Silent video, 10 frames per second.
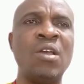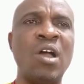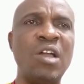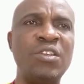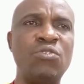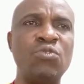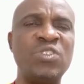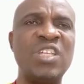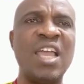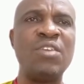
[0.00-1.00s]
all the
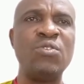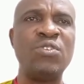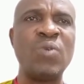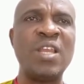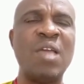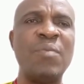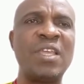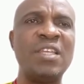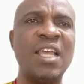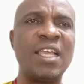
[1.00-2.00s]
tools they are using, when they are
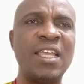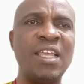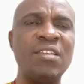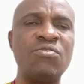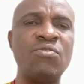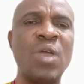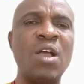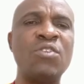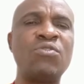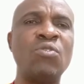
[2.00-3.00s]
making their gains, you are
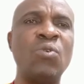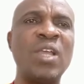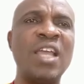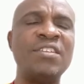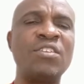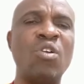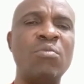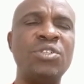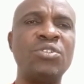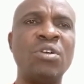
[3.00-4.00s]
also getting
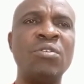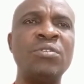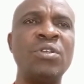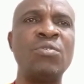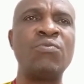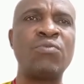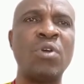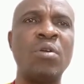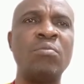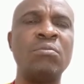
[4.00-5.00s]
commission
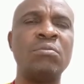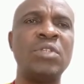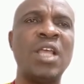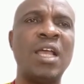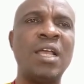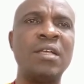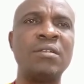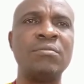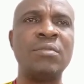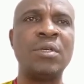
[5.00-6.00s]
from their
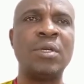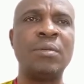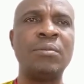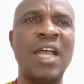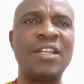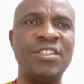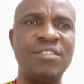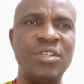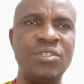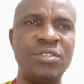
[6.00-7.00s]

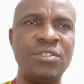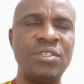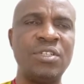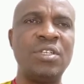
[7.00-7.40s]
activities.